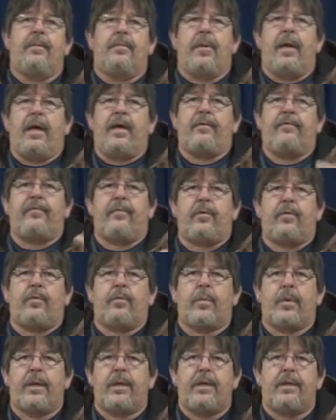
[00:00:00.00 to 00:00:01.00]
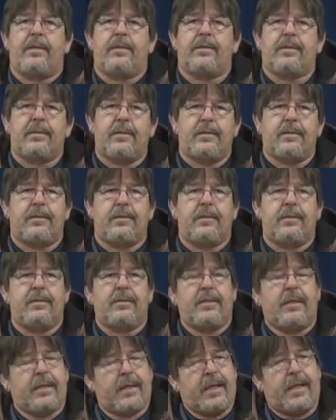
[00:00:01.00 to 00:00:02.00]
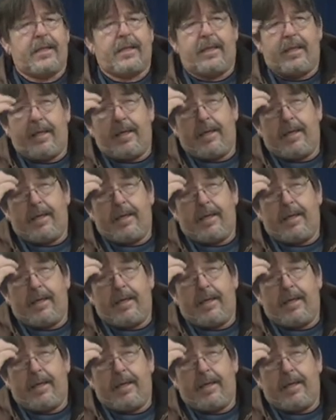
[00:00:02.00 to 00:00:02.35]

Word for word: Applied for WIA assistance. I got